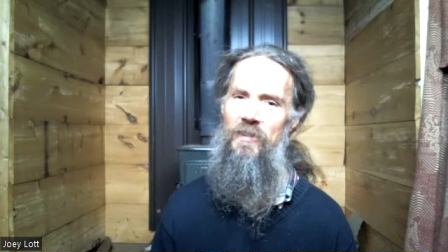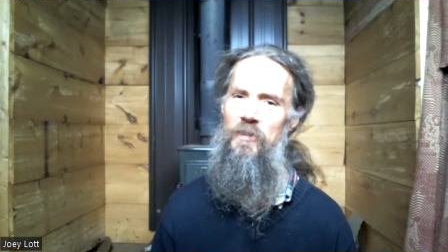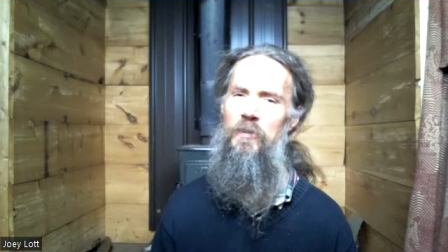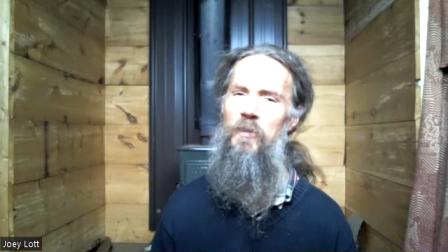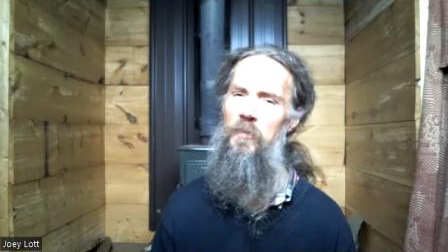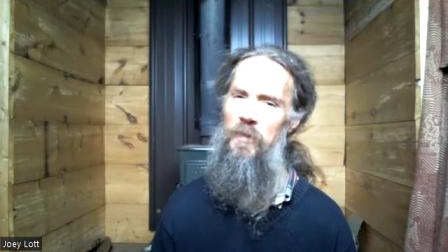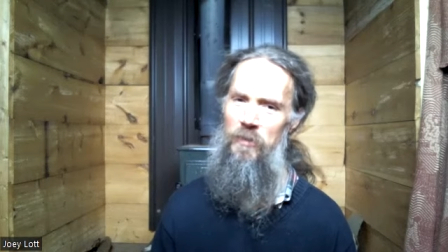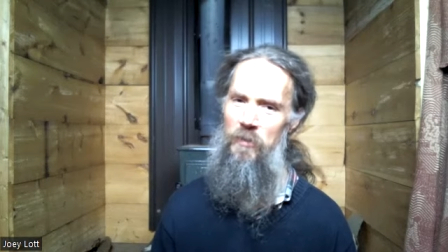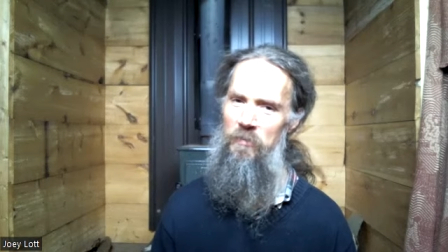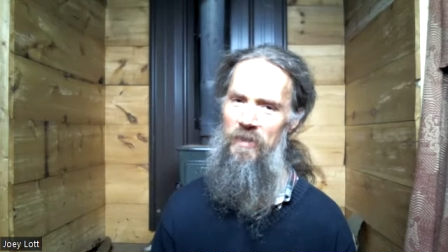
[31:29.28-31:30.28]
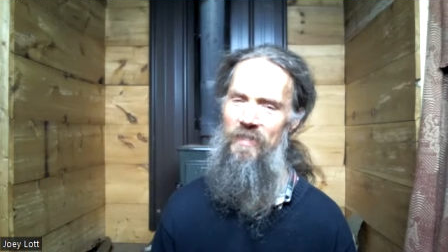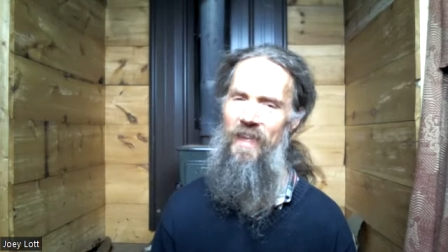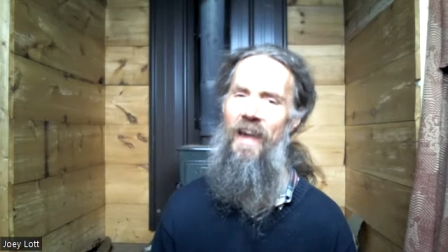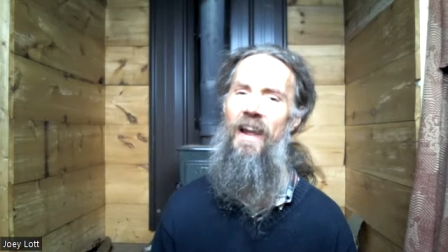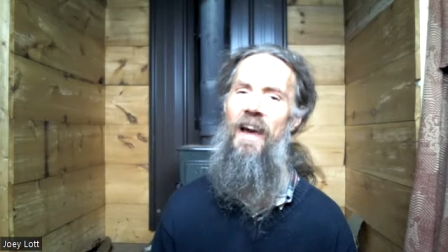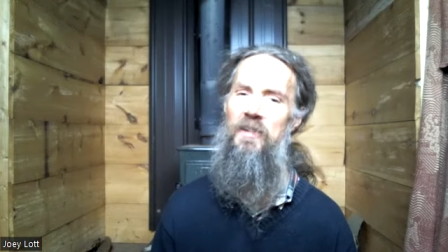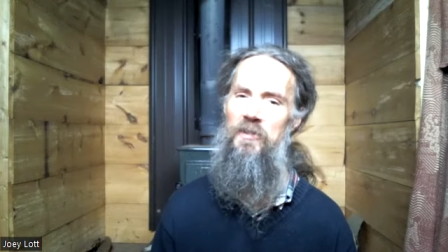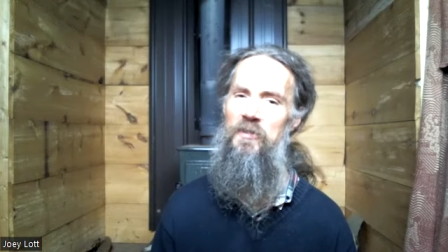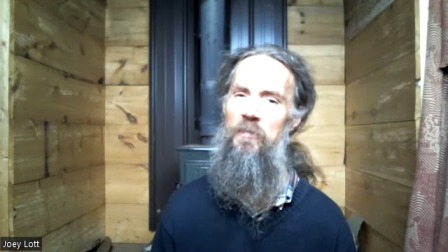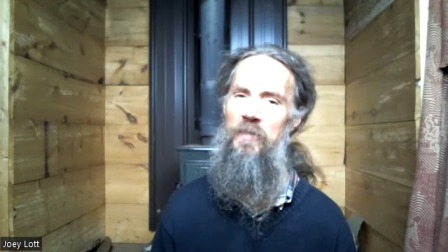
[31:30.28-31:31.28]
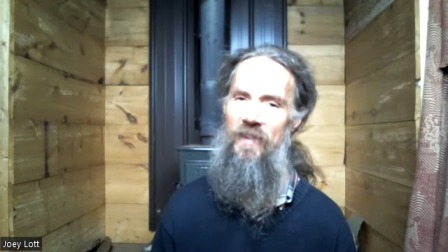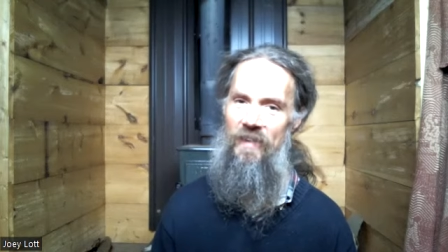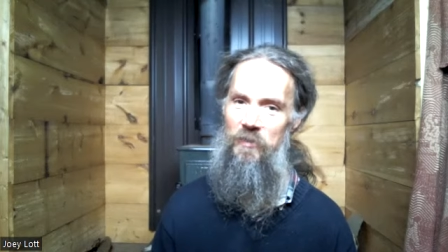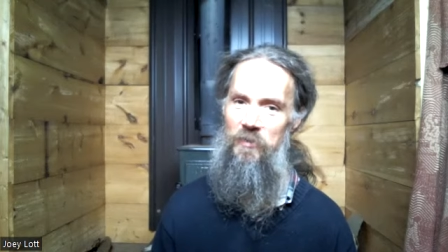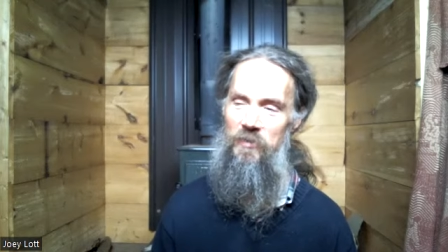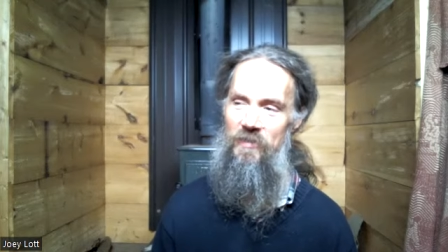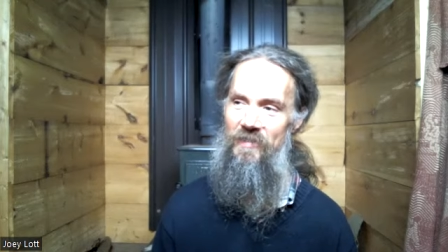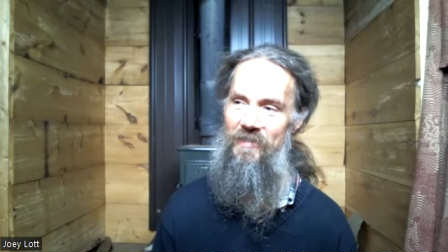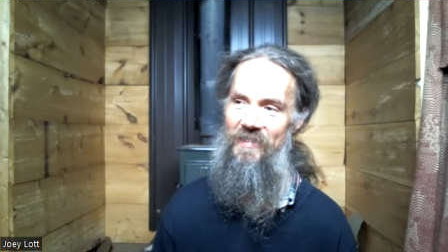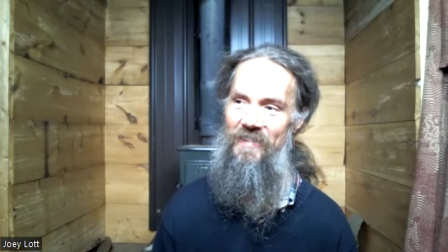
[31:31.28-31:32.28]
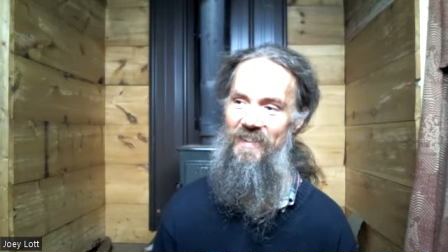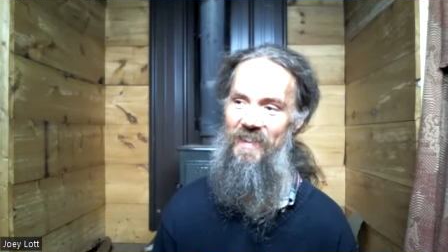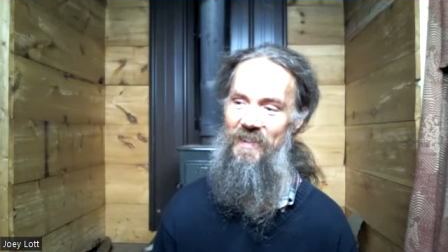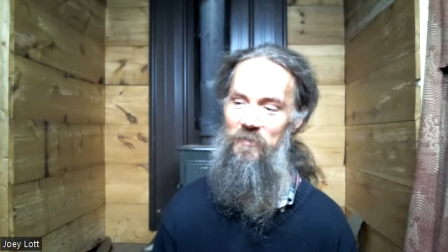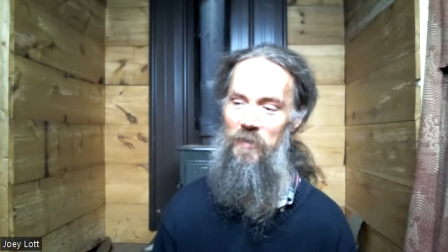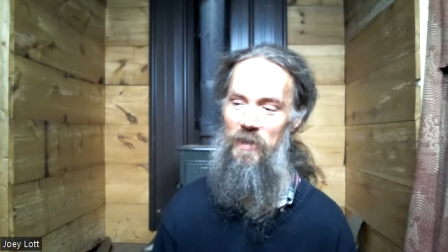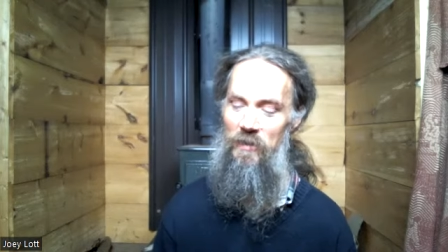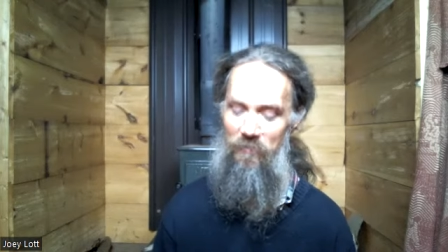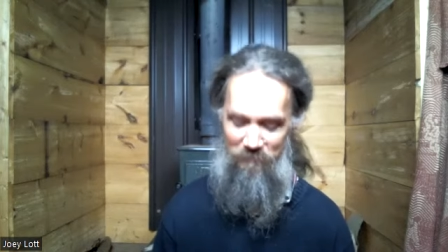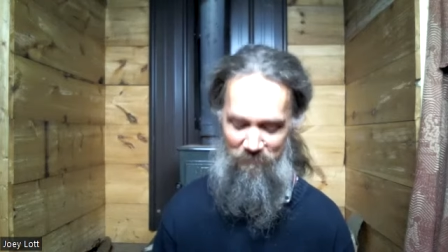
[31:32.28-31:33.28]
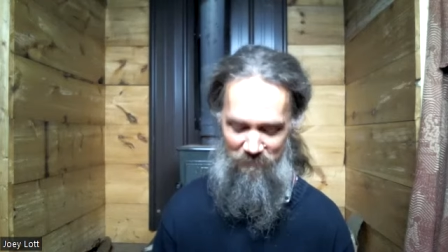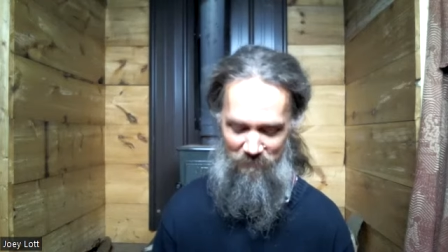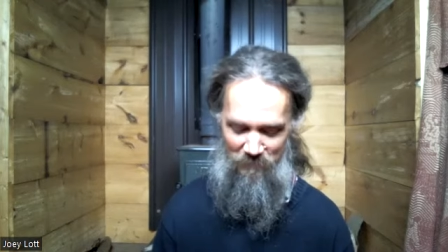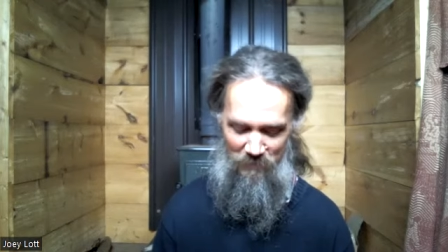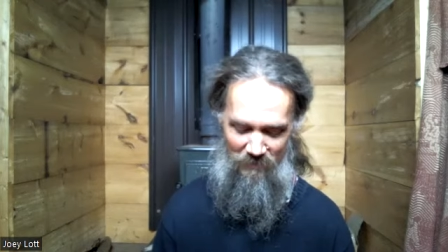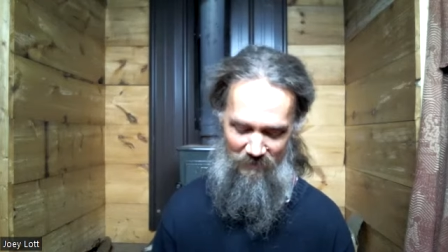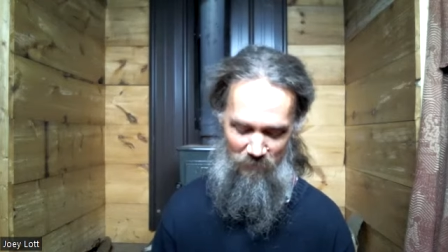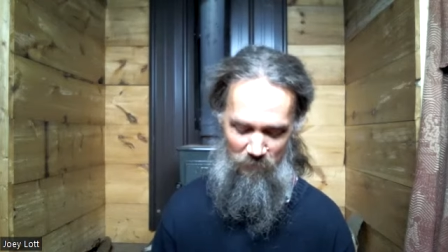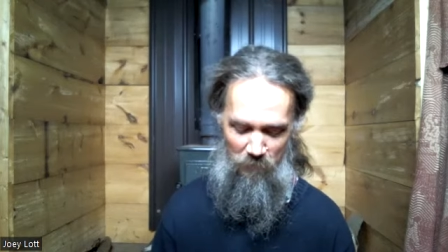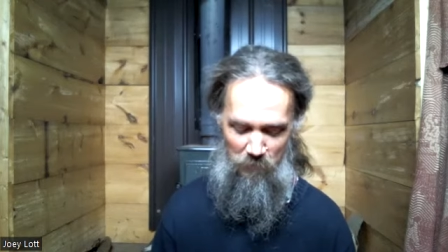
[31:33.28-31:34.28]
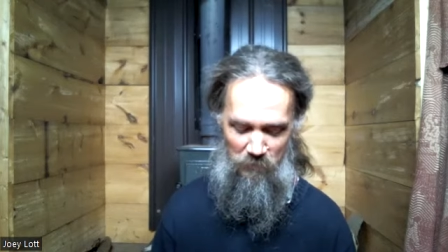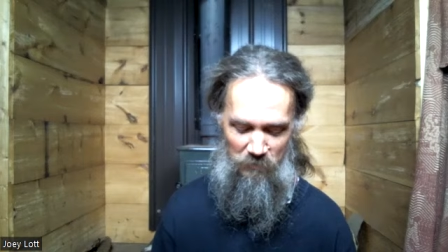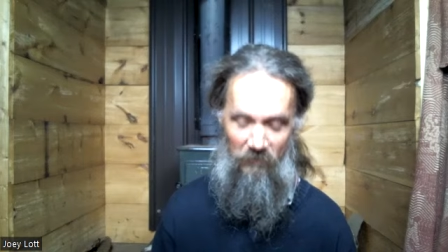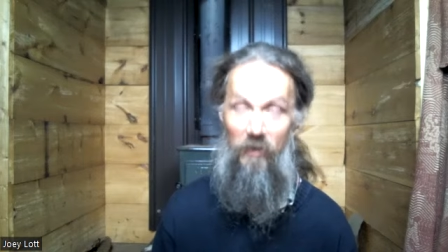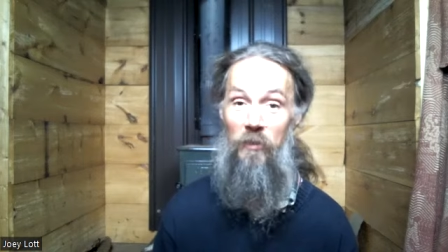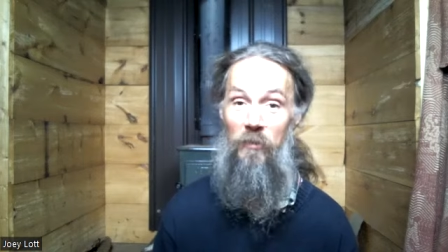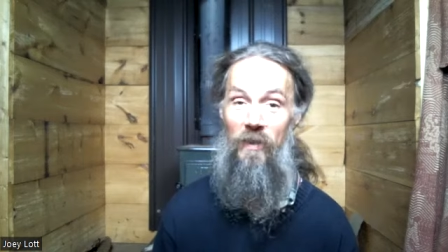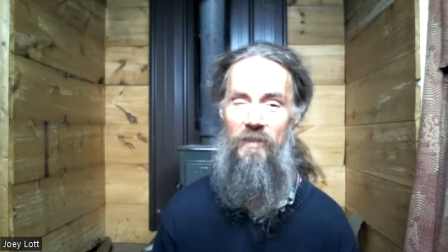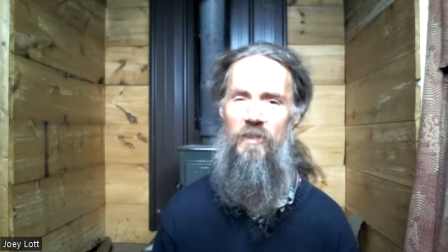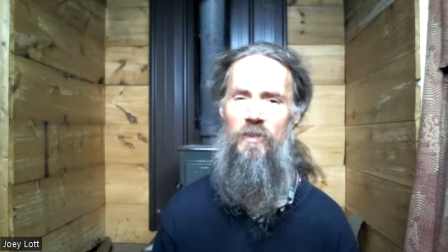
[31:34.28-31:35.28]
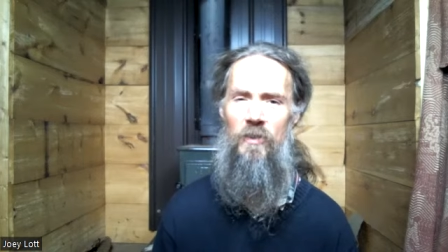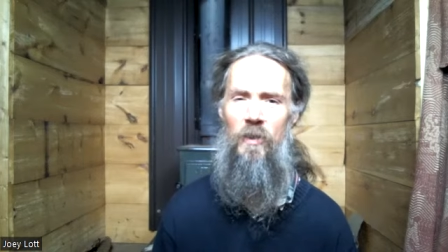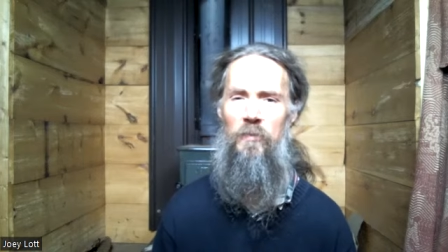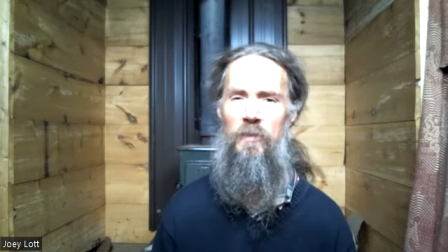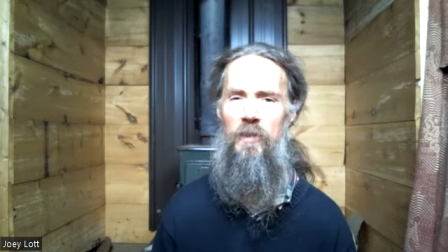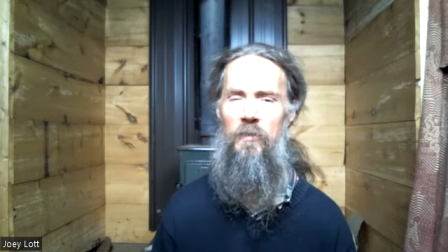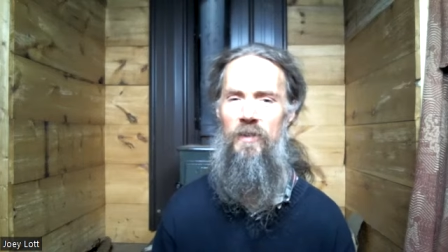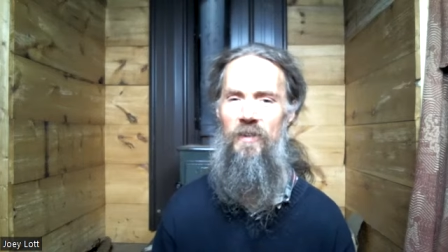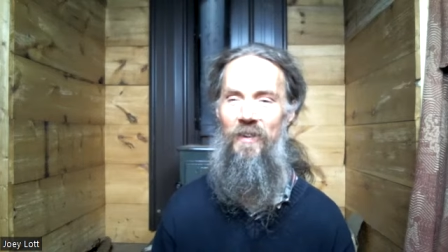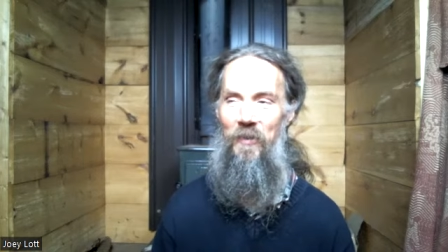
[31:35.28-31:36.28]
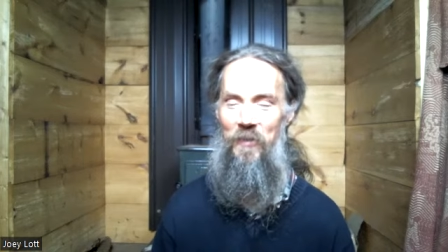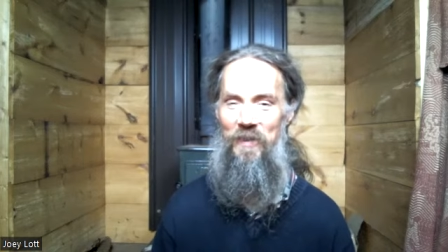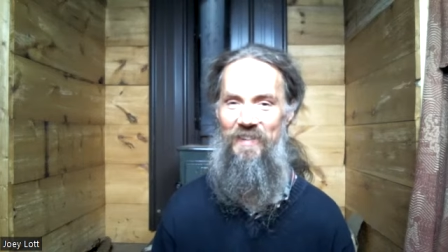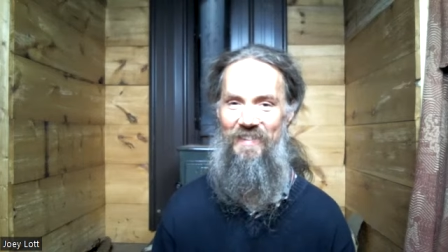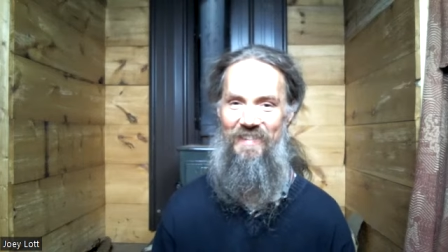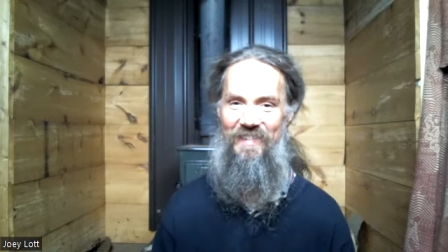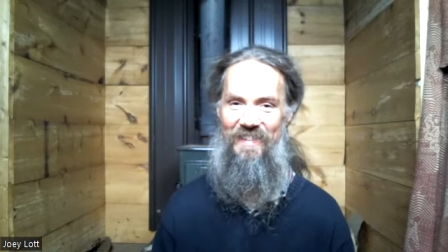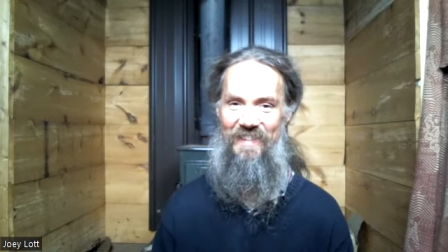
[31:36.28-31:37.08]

You don't want to know about that. Ask something else. And we foolishly or otherwise said, No, I really want to know.